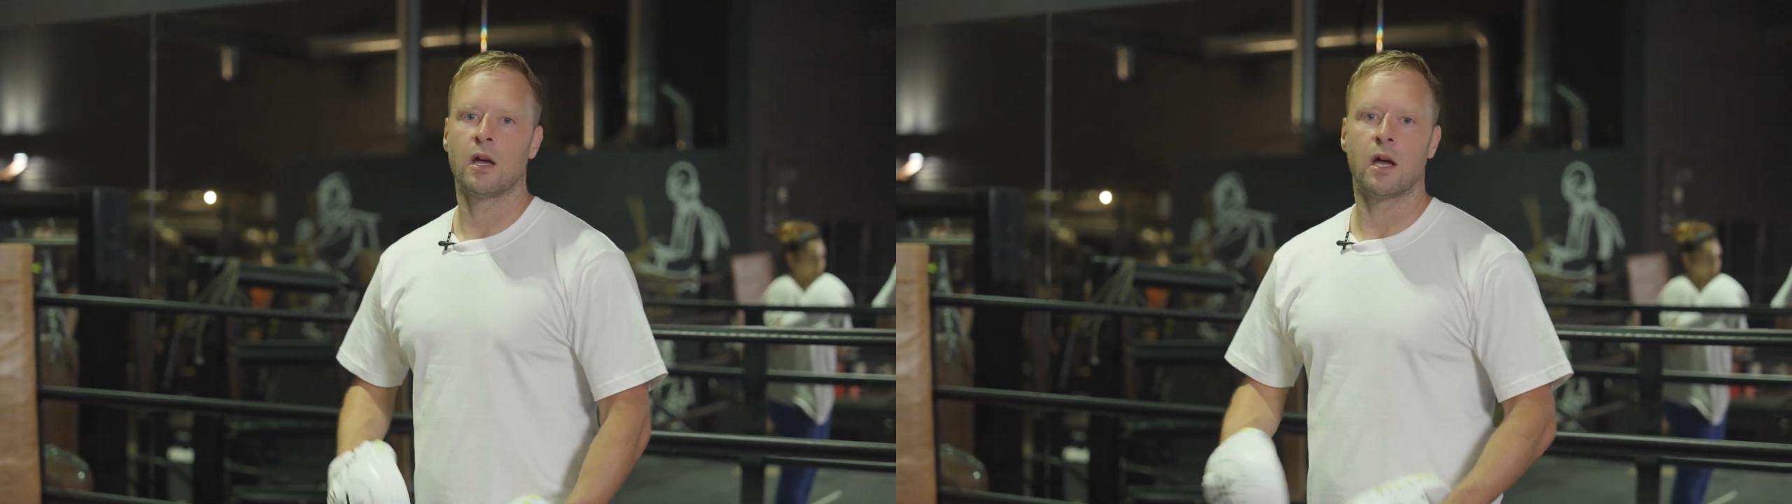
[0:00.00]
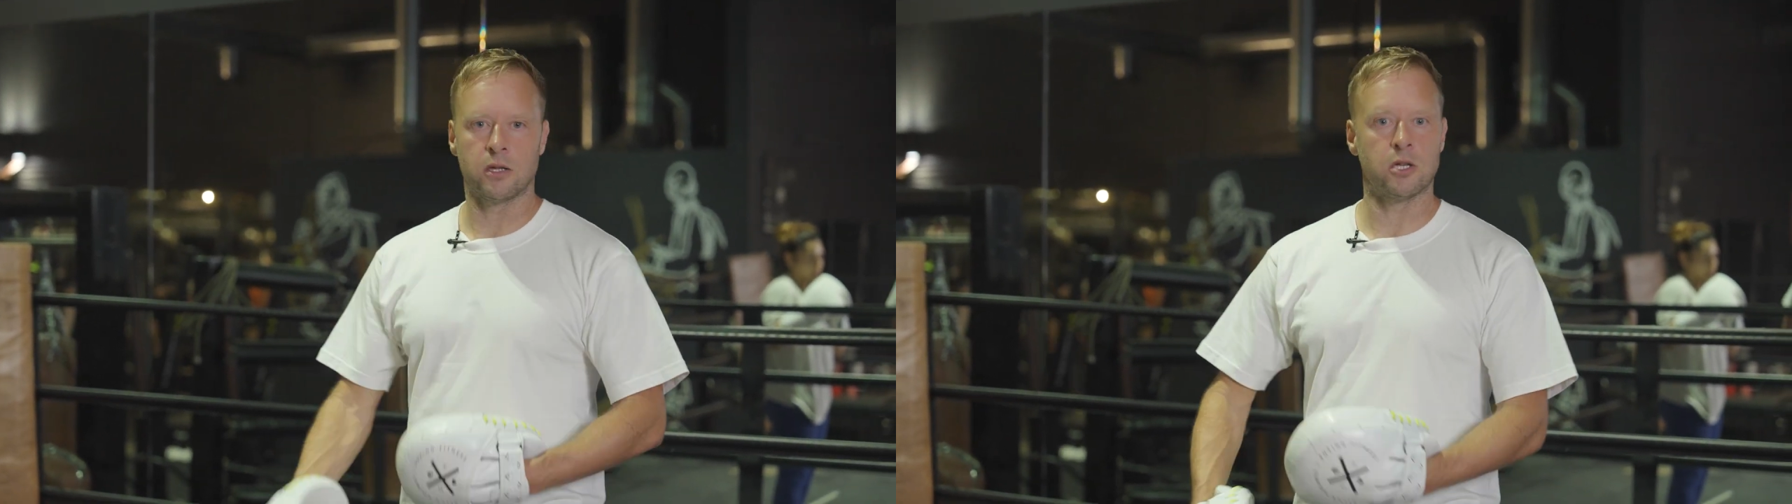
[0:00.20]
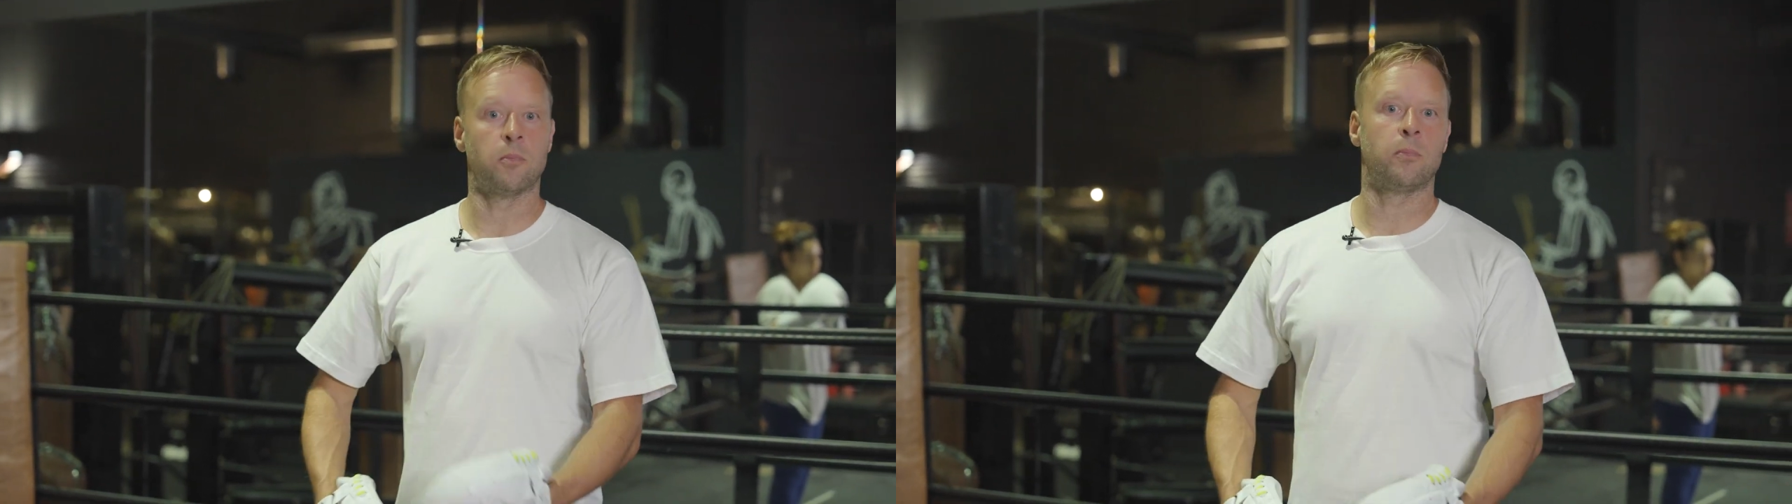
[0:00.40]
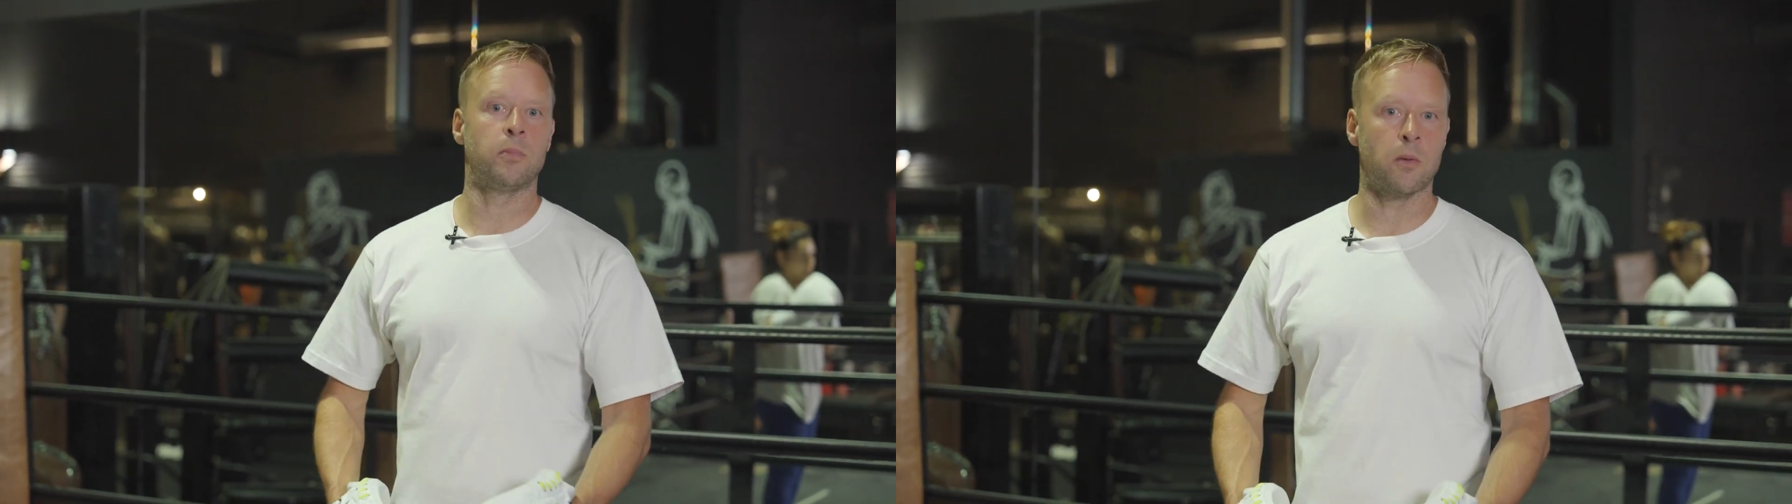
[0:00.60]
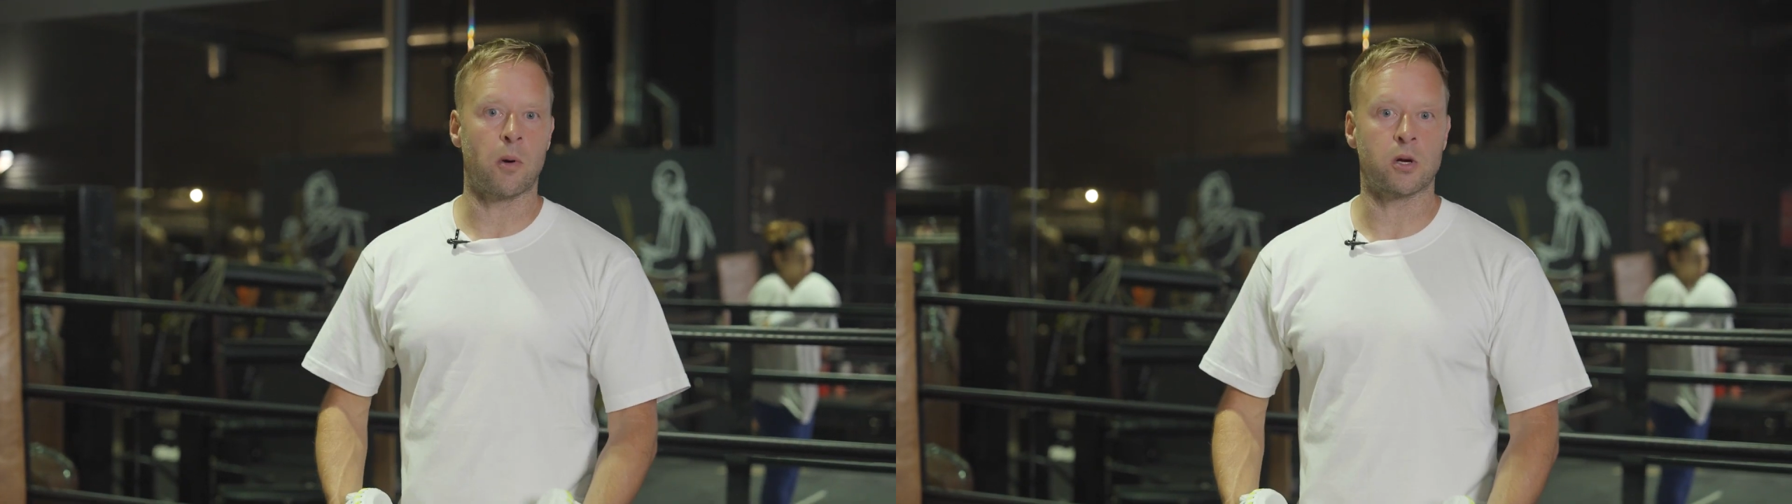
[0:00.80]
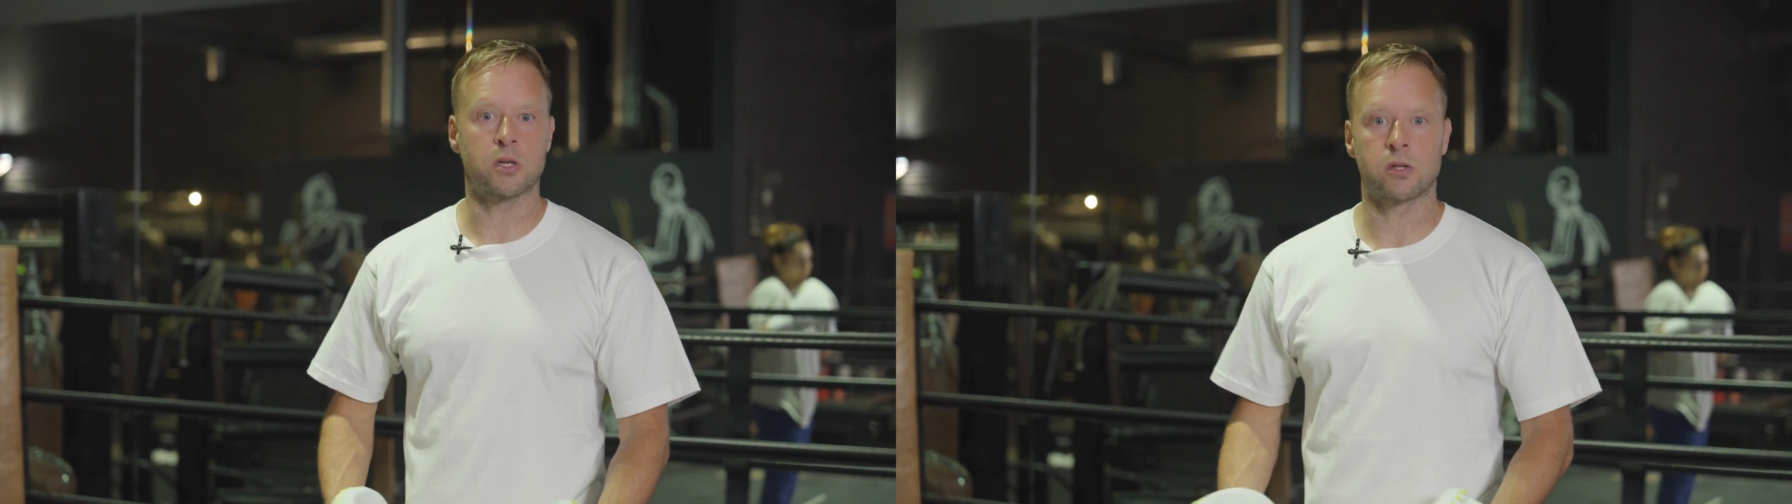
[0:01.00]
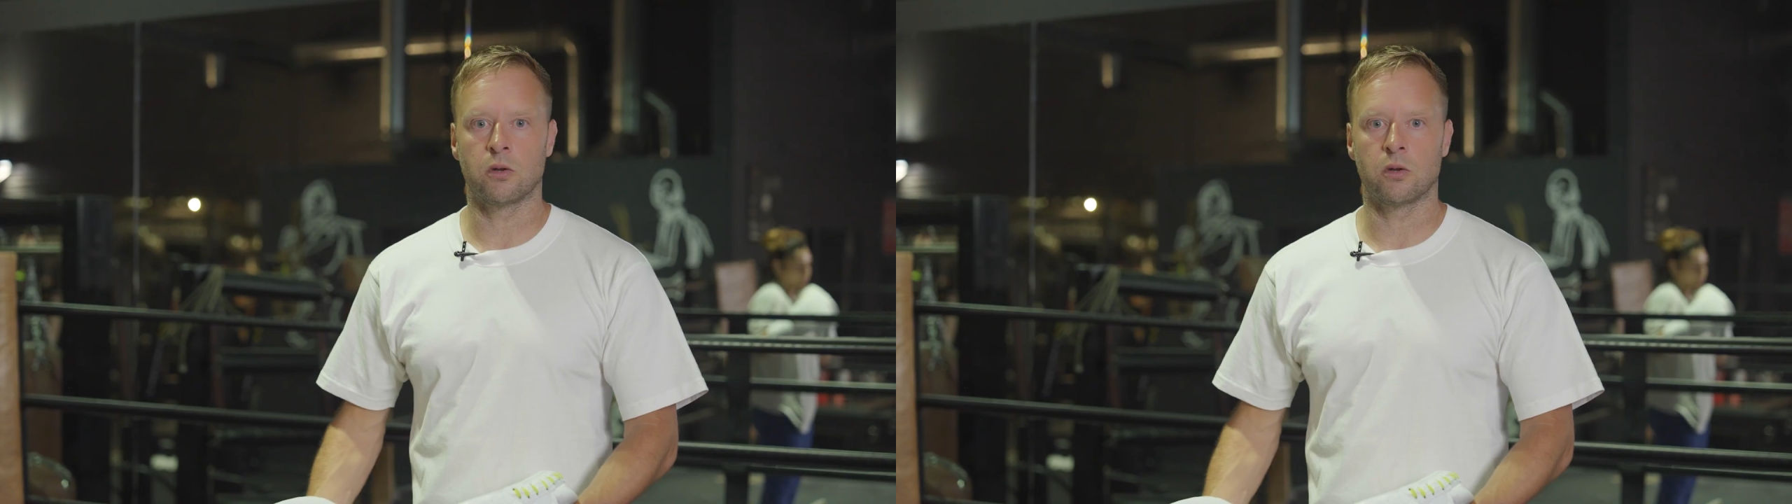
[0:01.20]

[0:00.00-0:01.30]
and your boxers